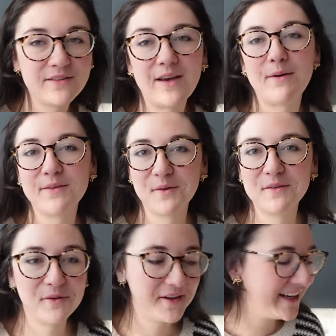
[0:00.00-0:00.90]
the vibe I was going
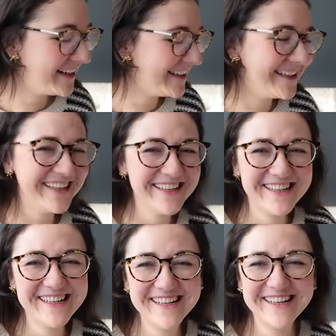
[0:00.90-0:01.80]
for.
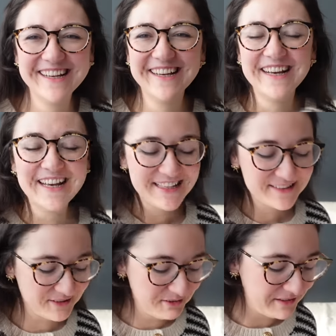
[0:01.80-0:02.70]

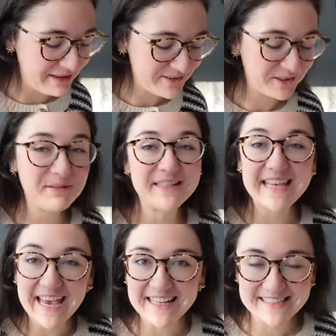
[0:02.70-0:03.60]
So let me talk about my
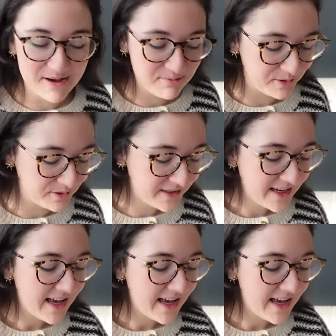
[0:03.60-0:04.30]
second sample.